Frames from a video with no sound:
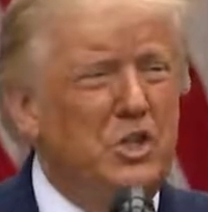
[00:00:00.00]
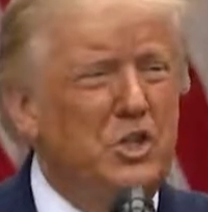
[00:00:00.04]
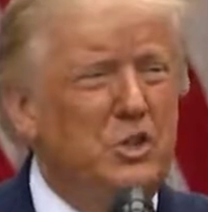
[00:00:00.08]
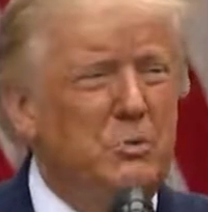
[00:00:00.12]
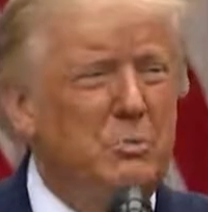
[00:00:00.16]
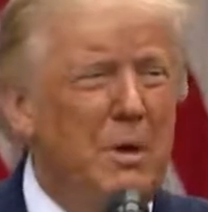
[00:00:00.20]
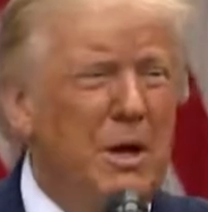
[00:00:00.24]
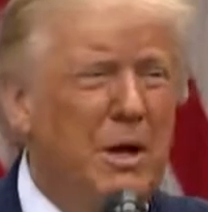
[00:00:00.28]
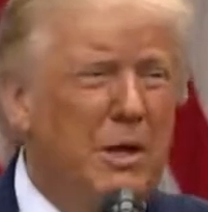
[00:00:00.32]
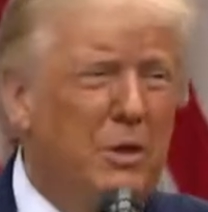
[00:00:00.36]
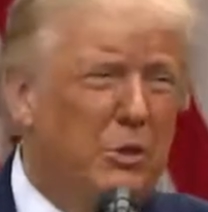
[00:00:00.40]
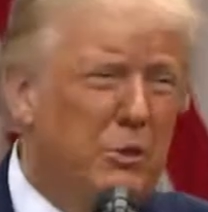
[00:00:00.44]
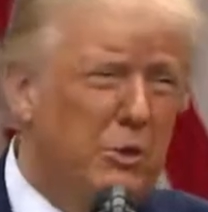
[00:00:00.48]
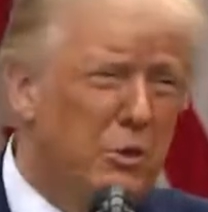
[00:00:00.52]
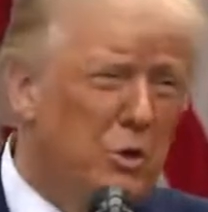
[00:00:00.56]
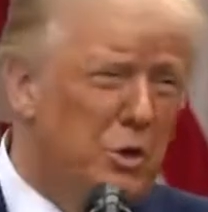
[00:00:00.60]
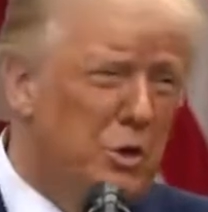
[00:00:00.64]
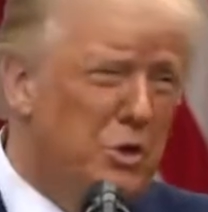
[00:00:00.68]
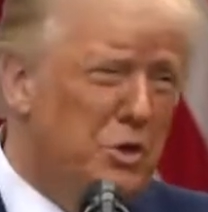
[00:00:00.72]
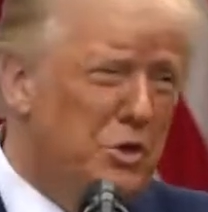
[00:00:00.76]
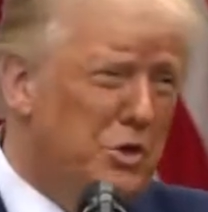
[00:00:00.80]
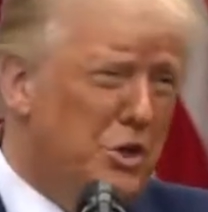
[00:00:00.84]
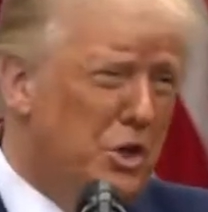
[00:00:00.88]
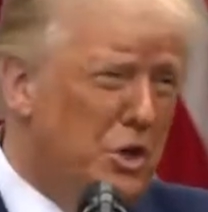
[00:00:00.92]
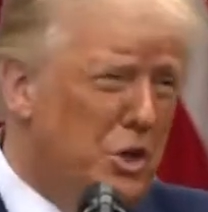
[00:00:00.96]
is my
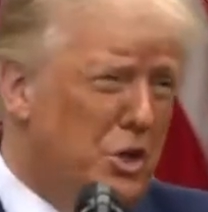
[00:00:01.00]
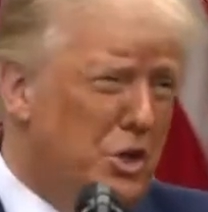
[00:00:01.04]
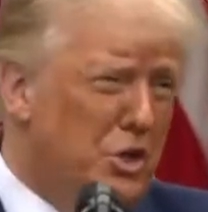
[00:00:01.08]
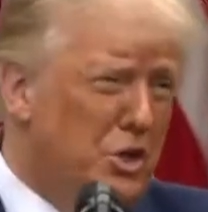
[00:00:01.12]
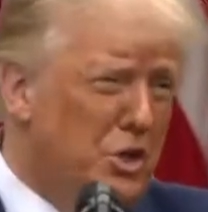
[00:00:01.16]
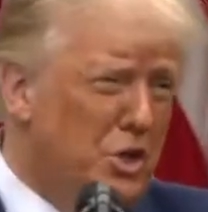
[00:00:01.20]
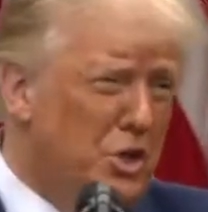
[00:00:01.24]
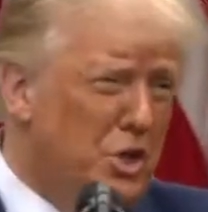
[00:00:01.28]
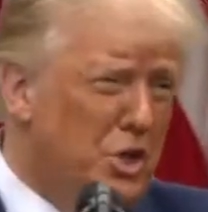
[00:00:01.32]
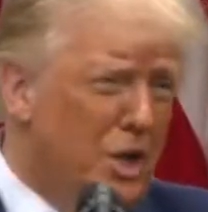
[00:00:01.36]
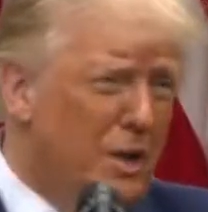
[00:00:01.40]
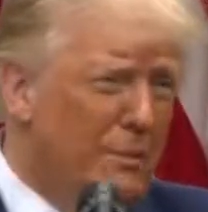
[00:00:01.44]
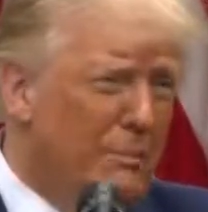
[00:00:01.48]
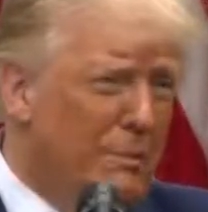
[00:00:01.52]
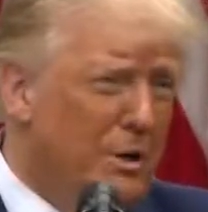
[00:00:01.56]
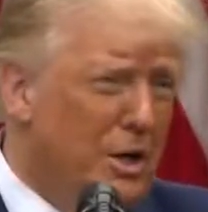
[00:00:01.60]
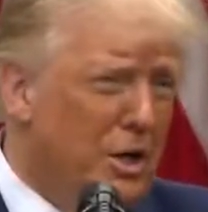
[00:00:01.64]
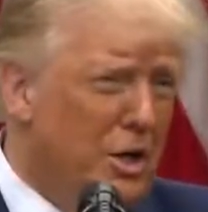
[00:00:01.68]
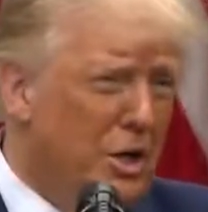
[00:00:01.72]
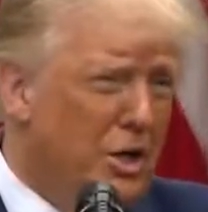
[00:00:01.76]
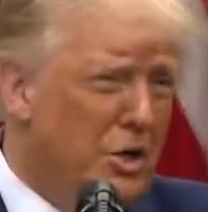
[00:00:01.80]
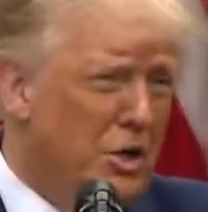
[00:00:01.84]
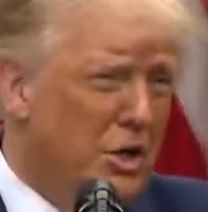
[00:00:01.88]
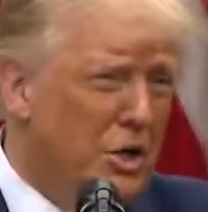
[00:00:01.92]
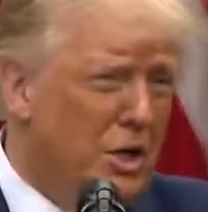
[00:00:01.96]
third such
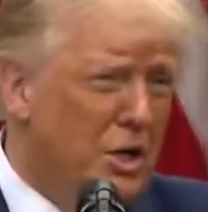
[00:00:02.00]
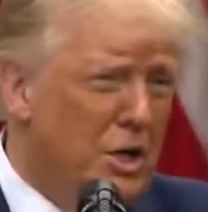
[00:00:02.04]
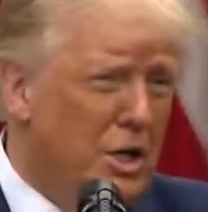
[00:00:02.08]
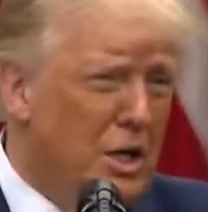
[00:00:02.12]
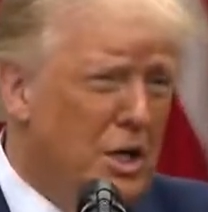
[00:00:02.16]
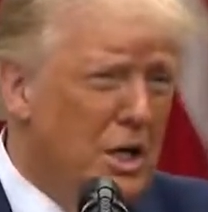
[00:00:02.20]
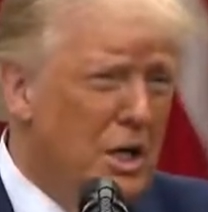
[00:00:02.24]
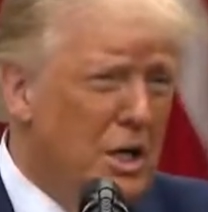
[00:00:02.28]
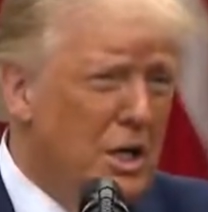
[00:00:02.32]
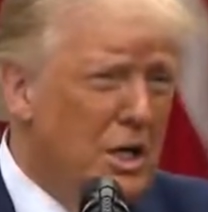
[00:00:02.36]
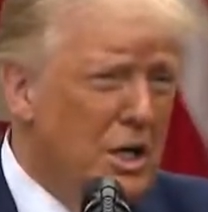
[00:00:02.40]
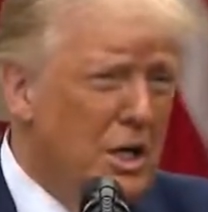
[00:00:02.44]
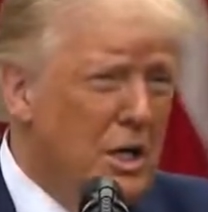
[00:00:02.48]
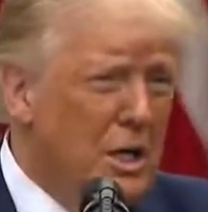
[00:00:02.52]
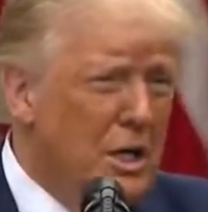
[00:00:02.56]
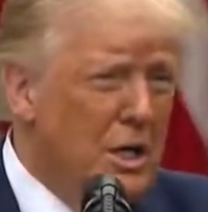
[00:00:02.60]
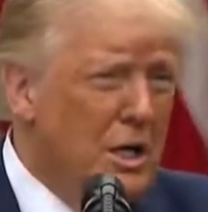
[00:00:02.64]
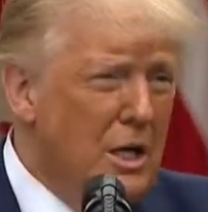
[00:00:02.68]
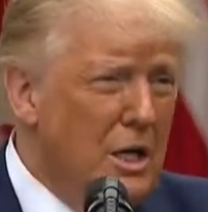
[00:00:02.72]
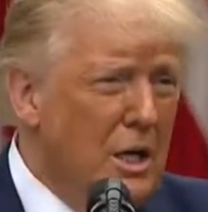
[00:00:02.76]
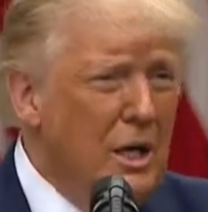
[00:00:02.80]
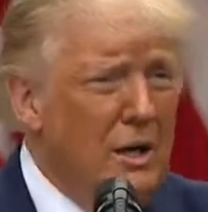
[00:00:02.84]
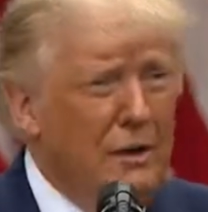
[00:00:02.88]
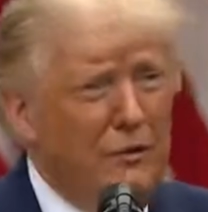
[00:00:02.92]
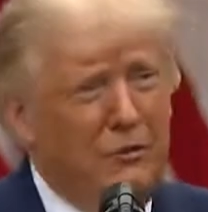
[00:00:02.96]
nomination
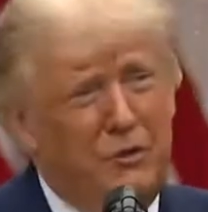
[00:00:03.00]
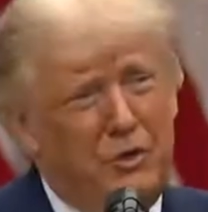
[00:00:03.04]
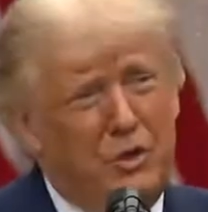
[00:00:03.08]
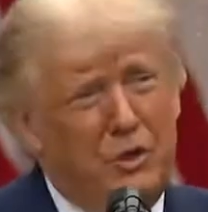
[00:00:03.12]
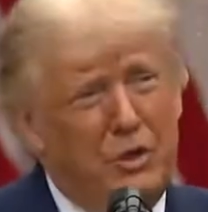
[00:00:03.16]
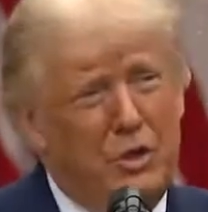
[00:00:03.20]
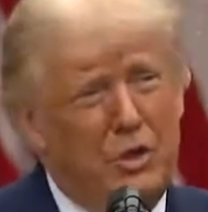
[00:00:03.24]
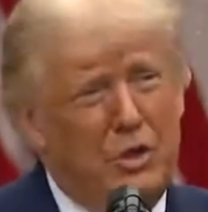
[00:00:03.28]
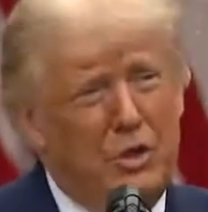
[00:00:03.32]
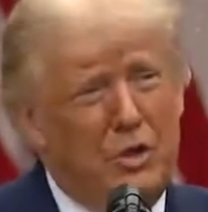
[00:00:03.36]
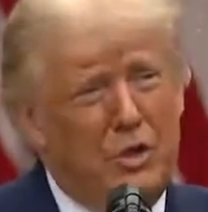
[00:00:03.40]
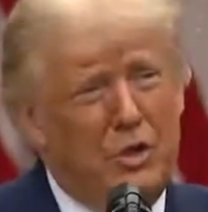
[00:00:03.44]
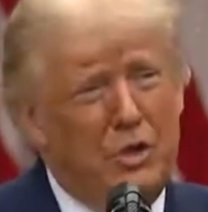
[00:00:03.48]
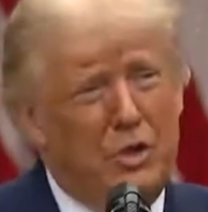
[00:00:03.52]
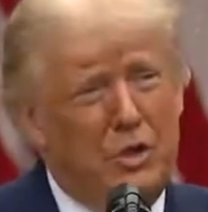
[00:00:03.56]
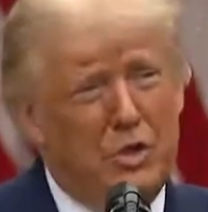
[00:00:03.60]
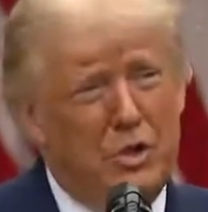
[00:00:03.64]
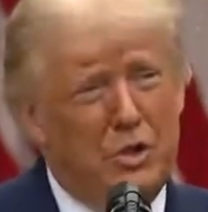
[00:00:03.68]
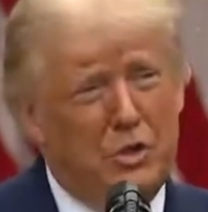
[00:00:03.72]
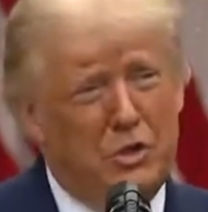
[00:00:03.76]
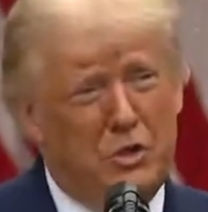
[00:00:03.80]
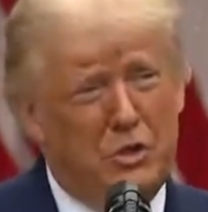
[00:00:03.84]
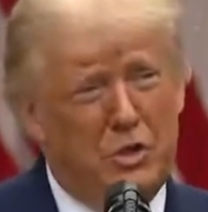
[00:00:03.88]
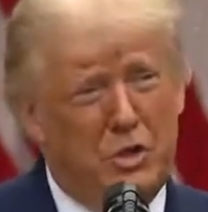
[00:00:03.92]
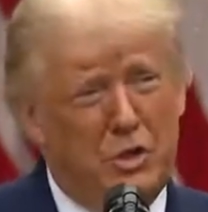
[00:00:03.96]
after
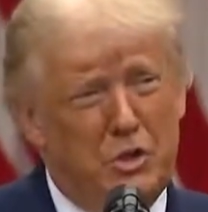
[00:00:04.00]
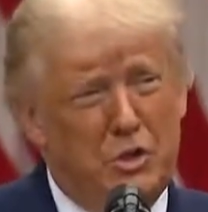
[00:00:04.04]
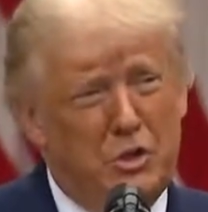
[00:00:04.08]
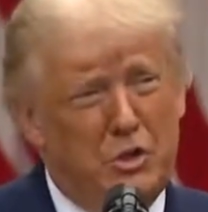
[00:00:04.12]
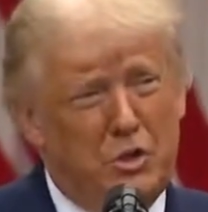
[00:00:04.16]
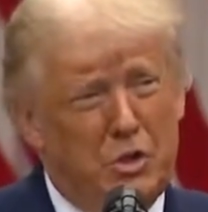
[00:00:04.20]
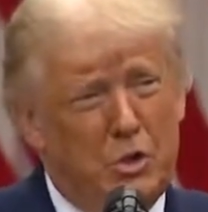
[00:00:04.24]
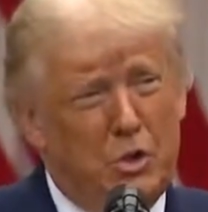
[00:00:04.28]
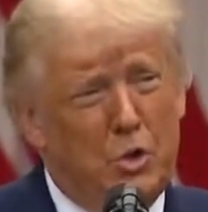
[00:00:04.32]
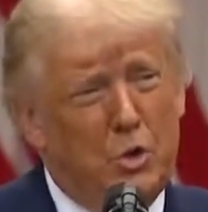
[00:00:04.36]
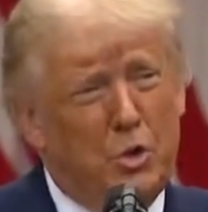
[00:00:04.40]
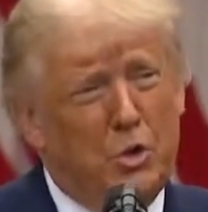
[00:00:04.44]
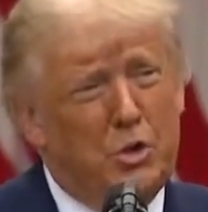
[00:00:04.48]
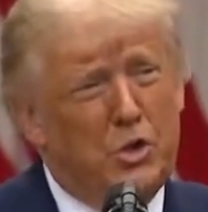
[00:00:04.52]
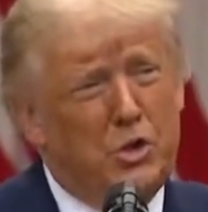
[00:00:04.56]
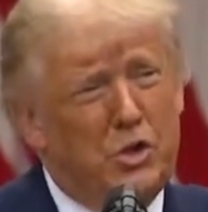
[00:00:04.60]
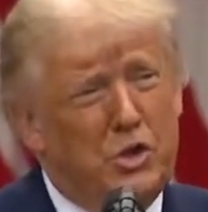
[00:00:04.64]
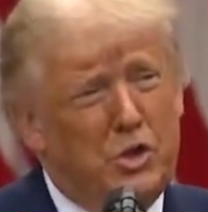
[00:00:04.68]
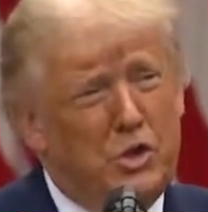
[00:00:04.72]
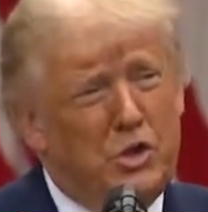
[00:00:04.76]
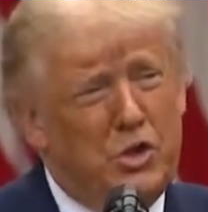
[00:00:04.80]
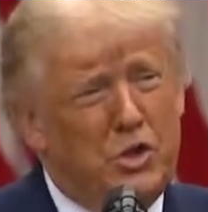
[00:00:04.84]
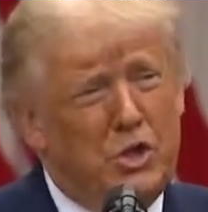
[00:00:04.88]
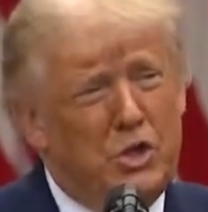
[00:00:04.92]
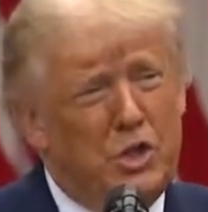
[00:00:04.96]
Justice
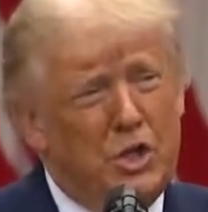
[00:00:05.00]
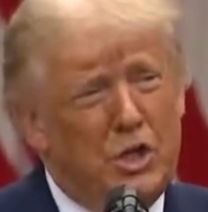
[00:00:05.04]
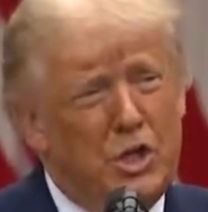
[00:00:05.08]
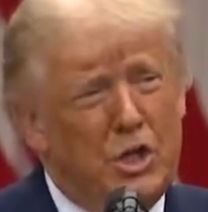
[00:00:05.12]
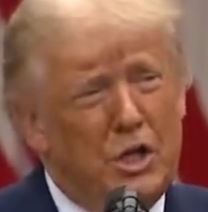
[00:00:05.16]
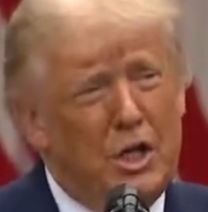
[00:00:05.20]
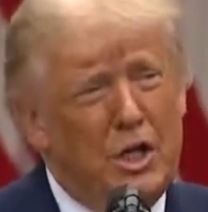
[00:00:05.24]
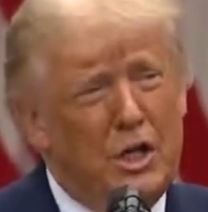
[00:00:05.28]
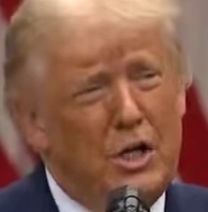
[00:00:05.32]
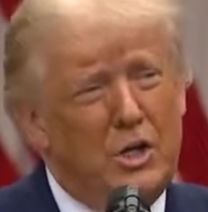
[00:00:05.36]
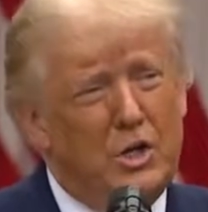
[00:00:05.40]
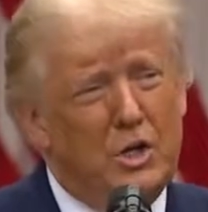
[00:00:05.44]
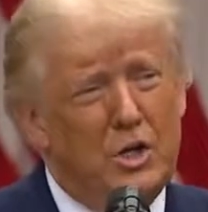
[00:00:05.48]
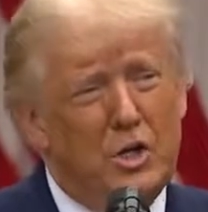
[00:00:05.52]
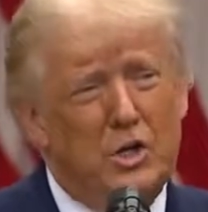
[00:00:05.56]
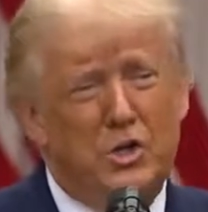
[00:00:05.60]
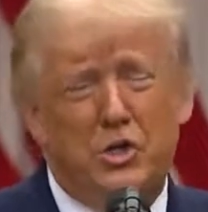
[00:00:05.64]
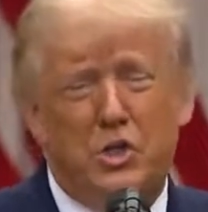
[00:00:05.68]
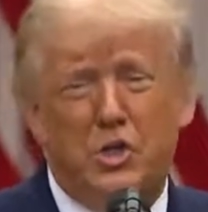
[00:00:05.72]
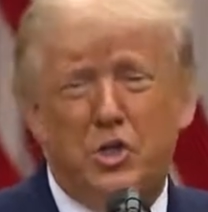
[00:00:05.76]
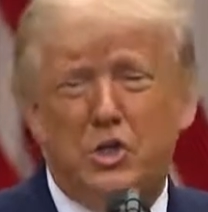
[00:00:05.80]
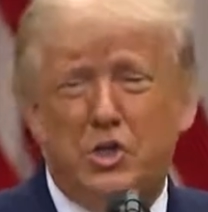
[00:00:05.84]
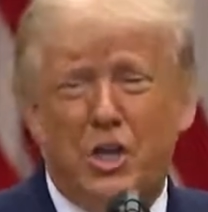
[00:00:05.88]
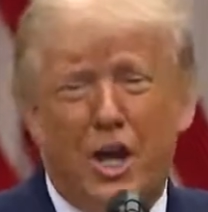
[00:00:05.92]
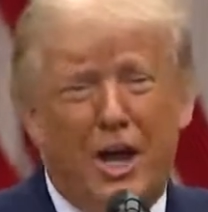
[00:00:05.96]
Gorsuch and
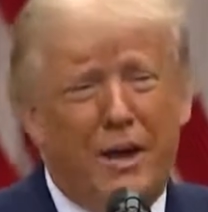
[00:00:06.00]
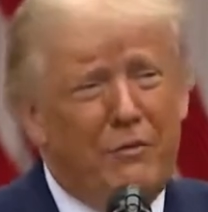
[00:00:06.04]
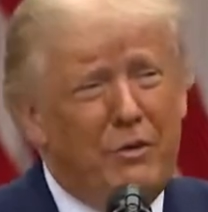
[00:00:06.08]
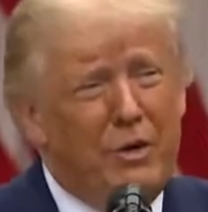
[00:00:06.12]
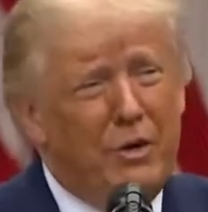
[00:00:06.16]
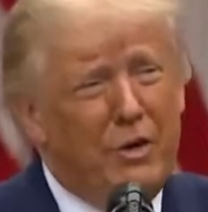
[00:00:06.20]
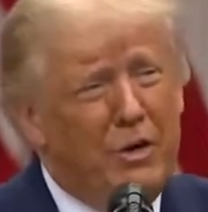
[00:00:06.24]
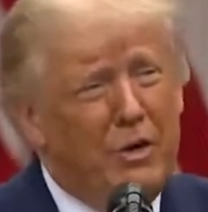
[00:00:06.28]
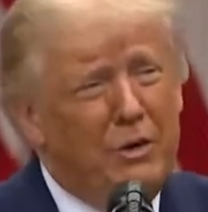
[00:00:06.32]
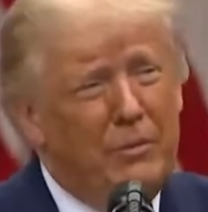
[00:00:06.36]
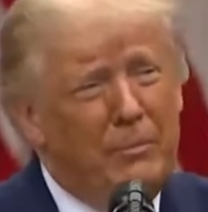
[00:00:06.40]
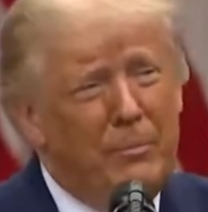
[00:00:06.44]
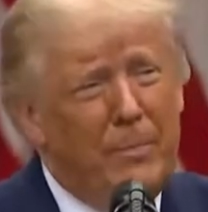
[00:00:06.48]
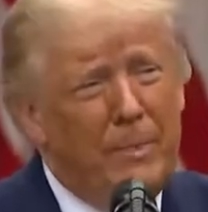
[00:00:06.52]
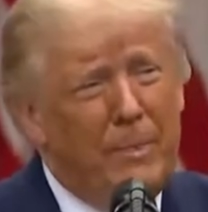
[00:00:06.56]
Justice Kavanaugh,